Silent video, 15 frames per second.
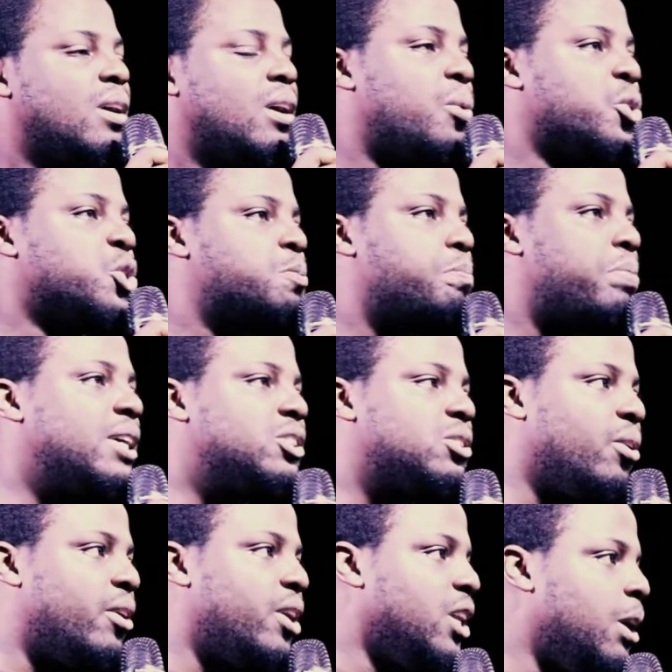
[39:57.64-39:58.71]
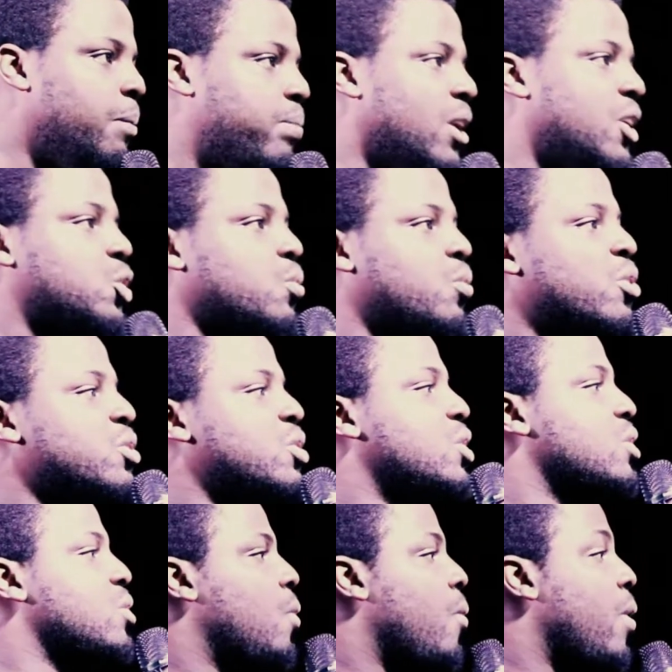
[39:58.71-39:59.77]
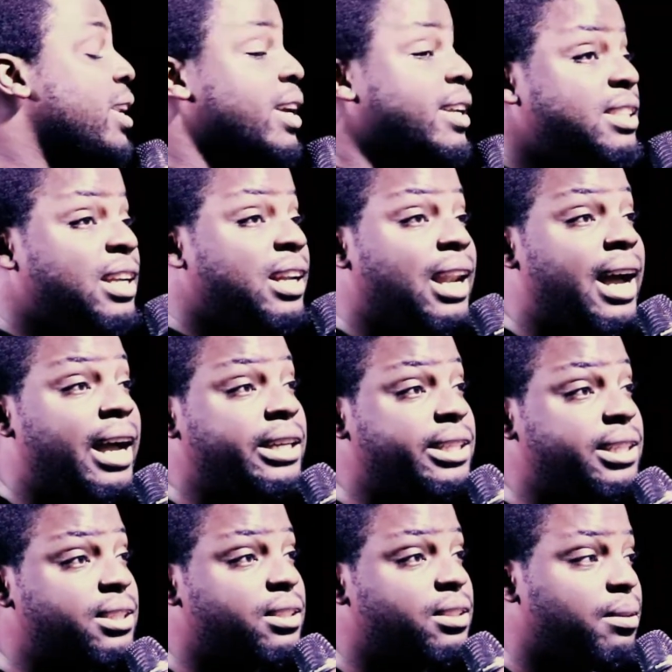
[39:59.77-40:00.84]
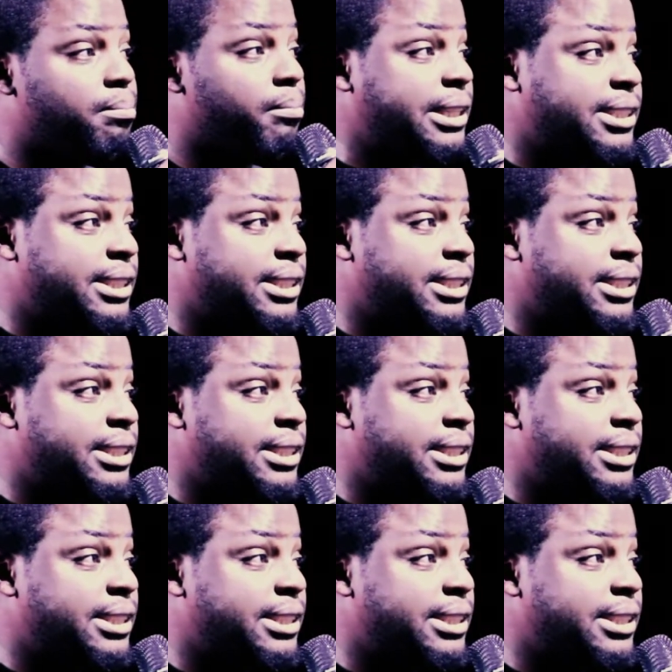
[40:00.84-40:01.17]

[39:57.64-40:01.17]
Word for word: I was pastor in a place once where they didn't like my